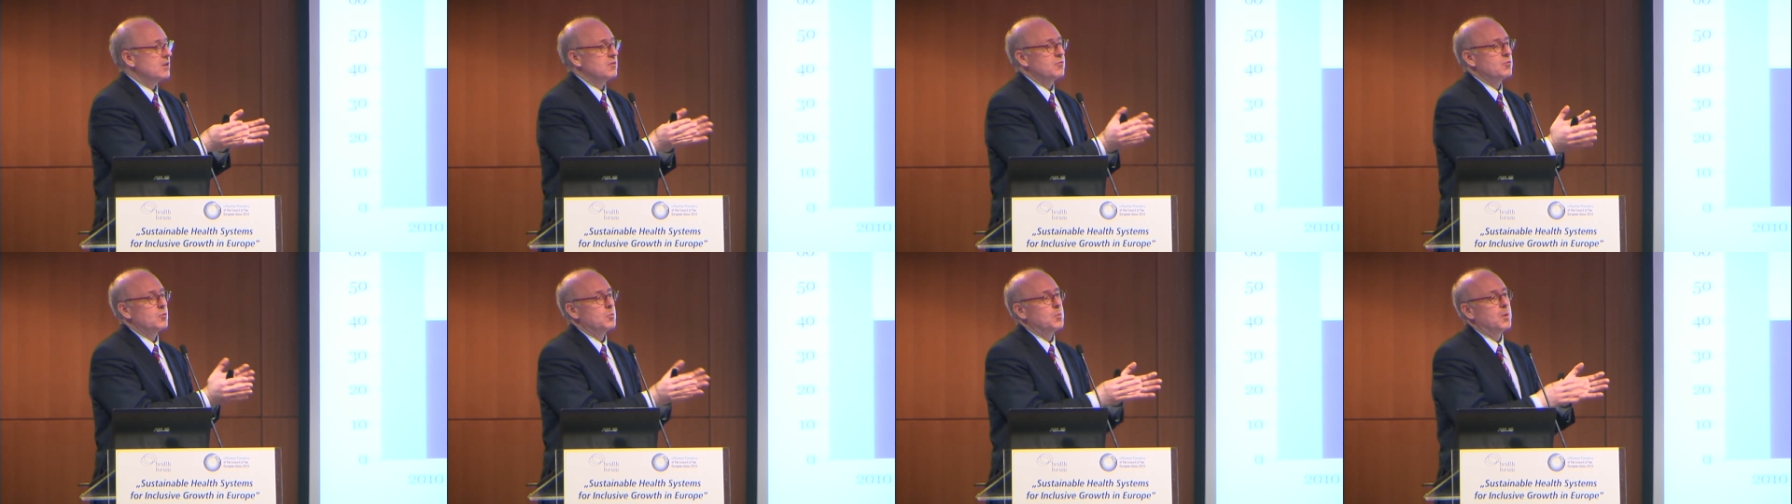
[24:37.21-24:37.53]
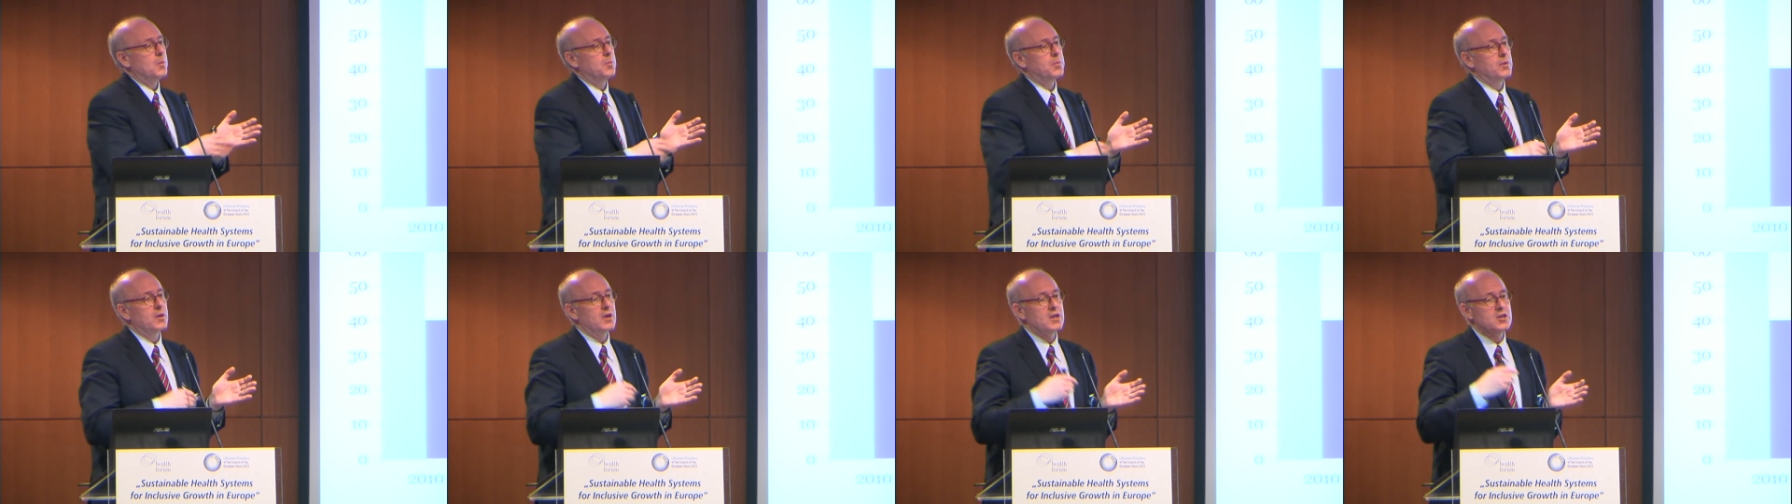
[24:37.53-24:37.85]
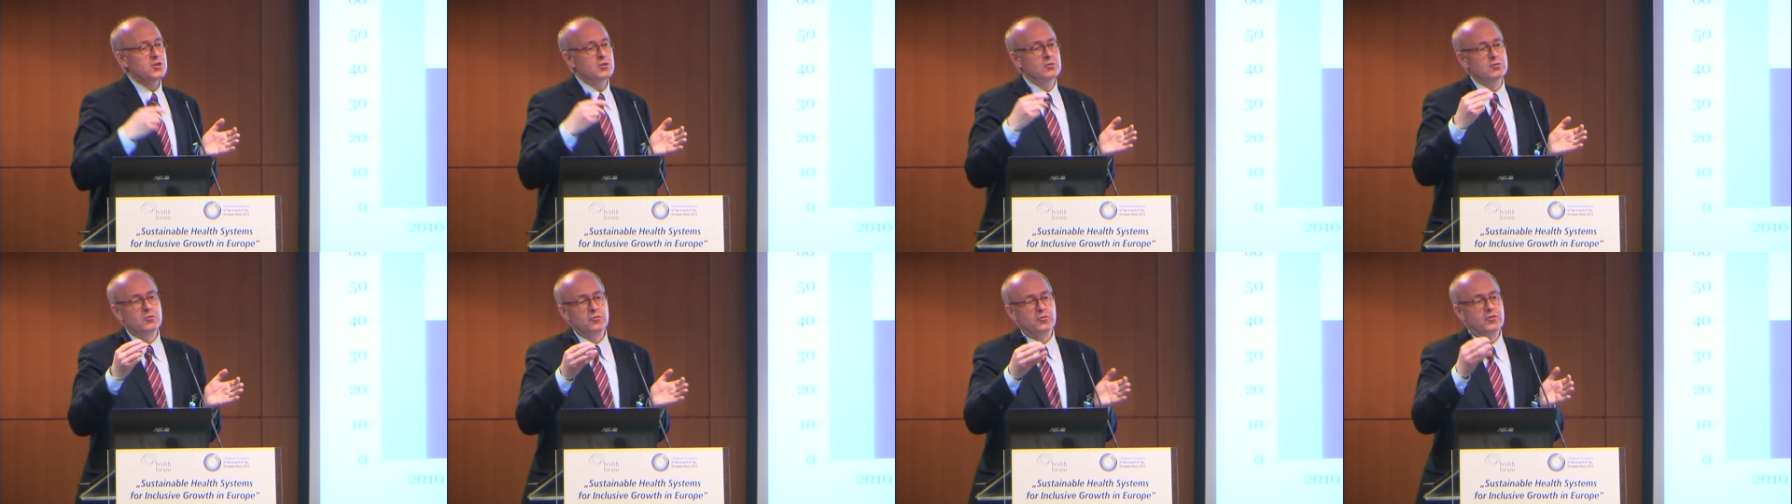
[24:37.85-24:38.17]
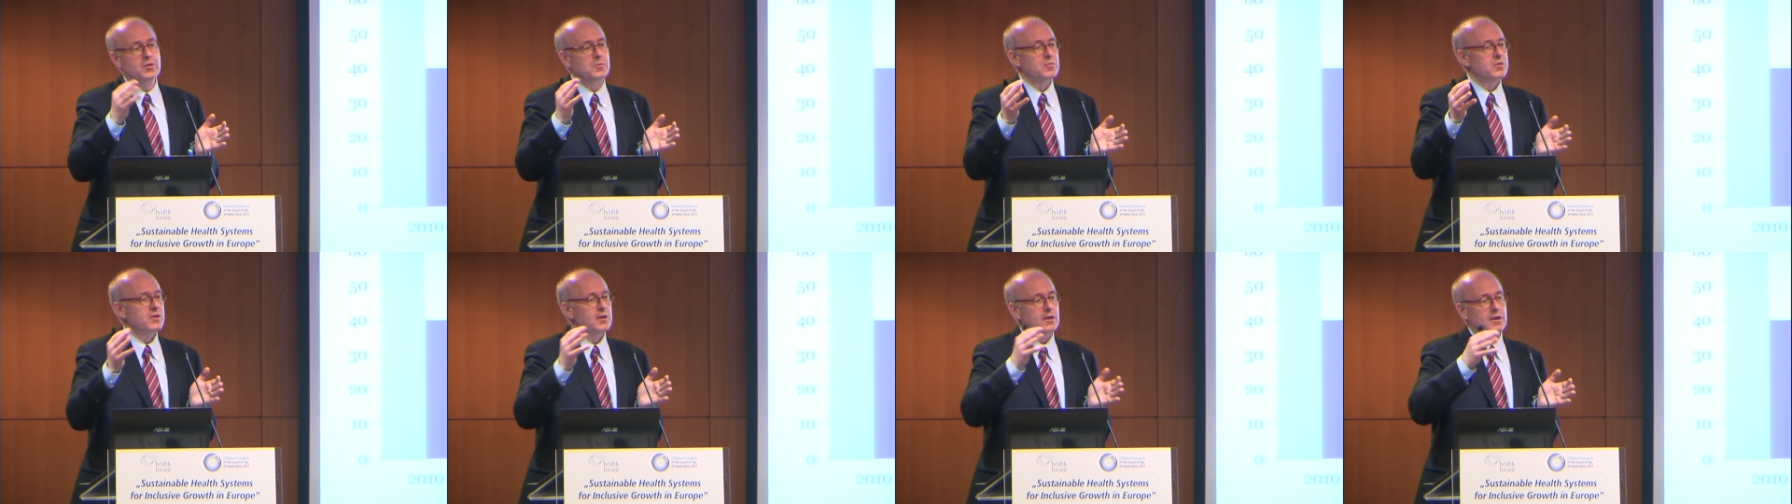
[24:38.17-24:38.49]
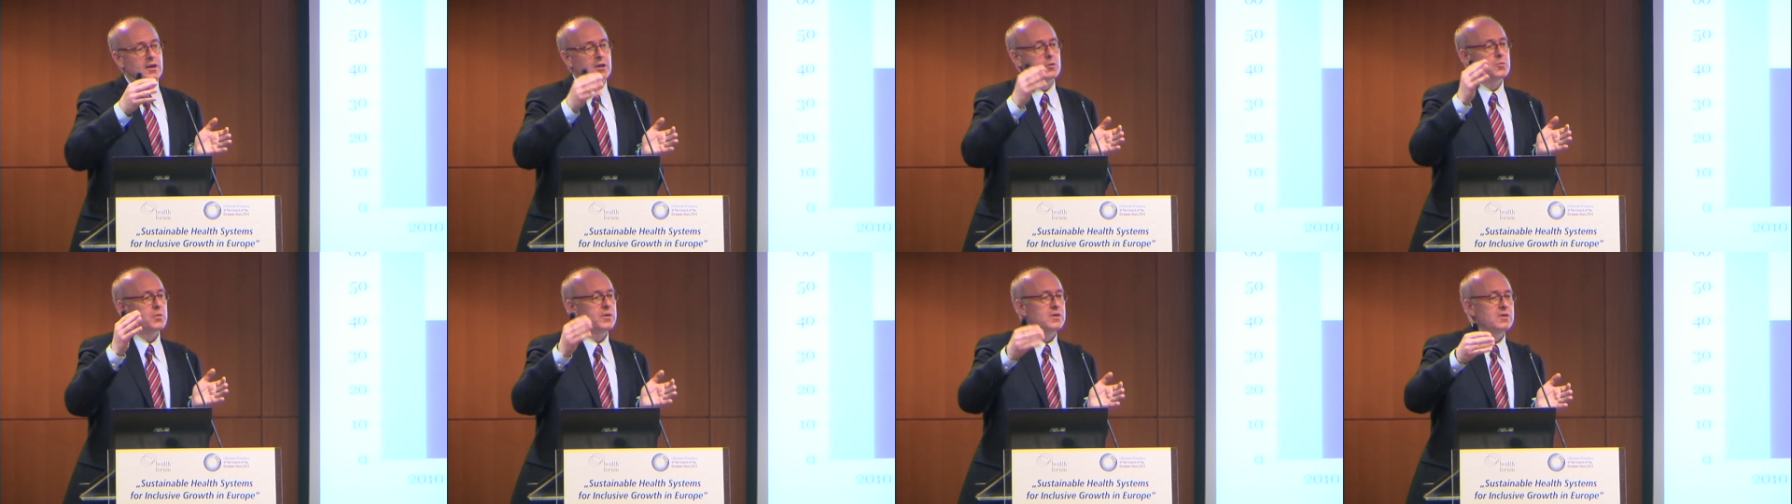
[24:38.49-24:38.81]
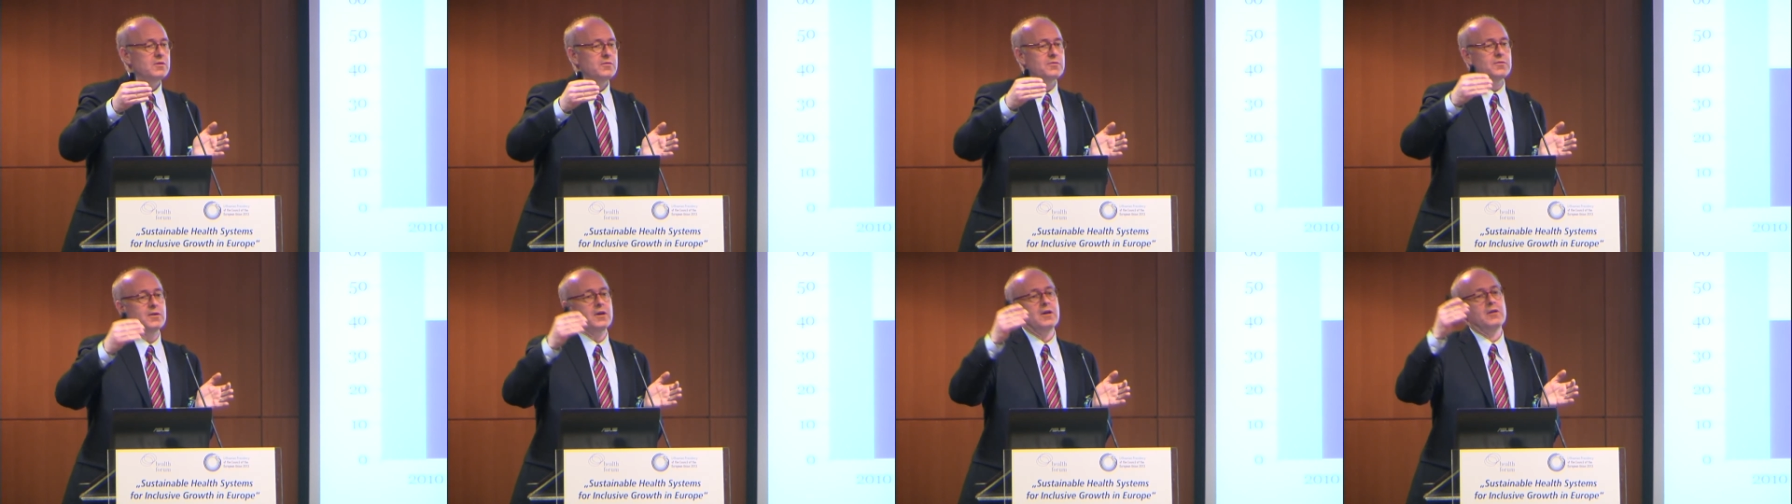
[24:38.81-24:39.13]
of the population to something like
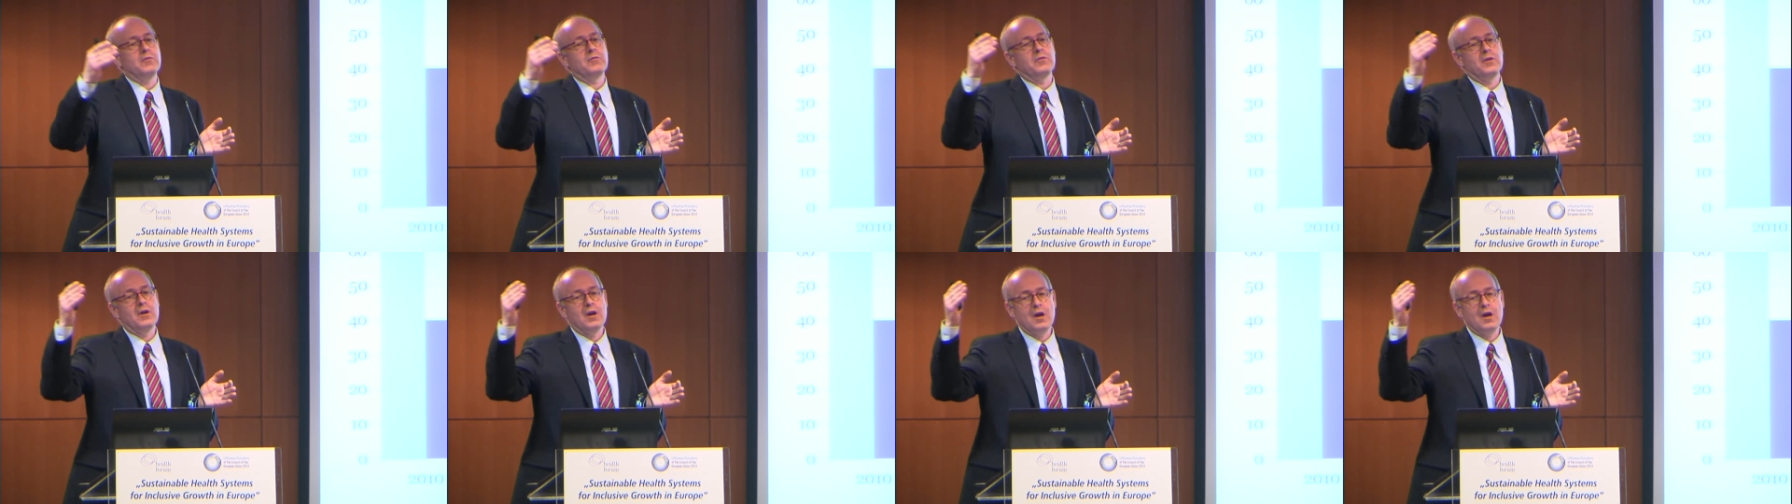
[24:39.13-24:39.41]
25–30%